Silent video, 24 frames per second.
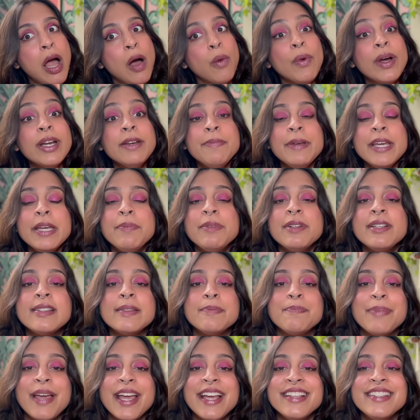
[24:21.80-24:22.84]
when
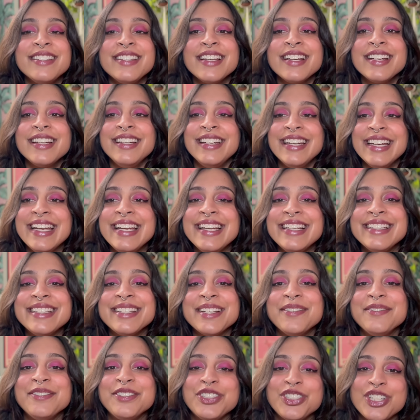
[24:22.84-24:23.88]
people's basic needs
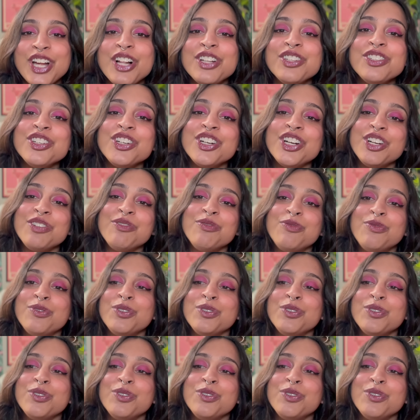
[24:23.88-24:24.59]
of shelter and